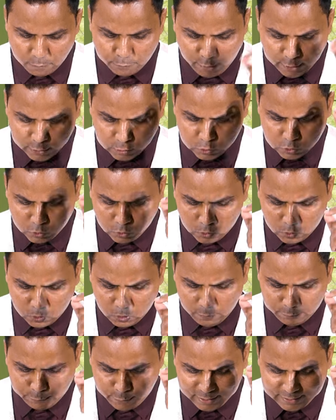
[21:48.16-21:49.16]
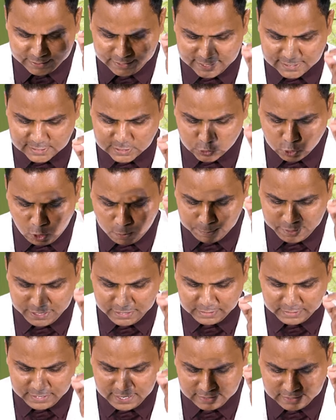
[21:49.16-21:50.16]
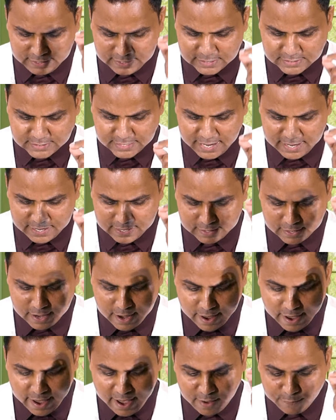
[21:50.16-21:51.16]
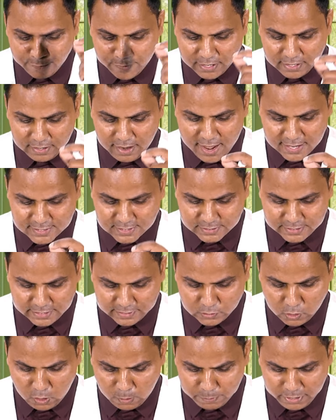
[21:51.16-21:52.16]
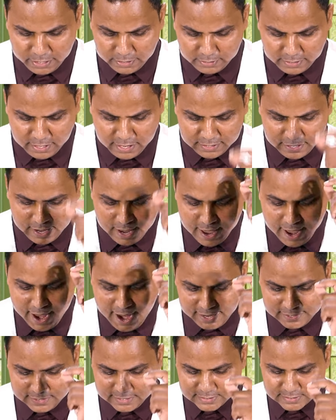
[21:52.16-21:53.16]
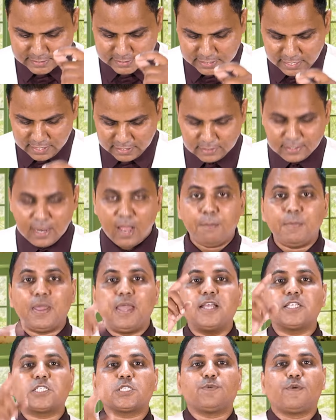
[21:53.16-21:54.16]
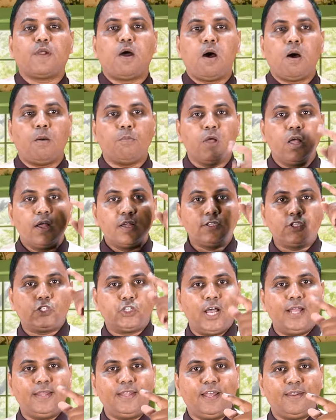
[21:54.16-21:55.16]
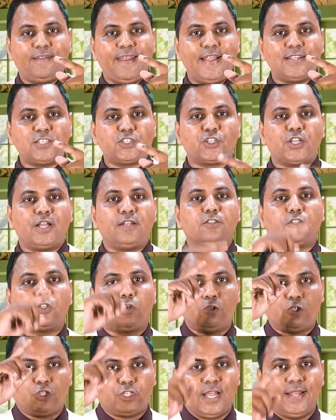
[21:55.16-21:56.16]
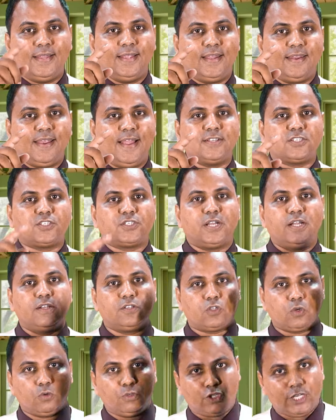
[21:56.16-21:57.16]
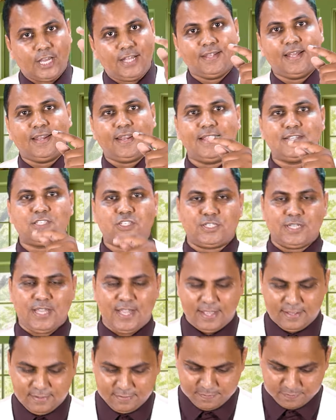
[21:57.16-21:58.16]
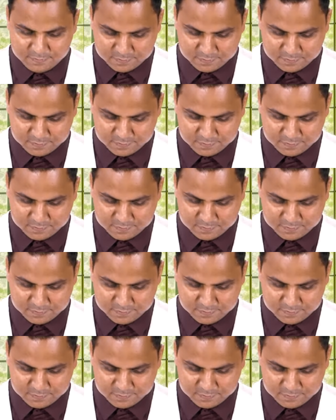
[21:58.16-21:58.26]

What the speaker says: for you, for his dominion is a everlasting dominion and his kingdom is from generation to generation to generation.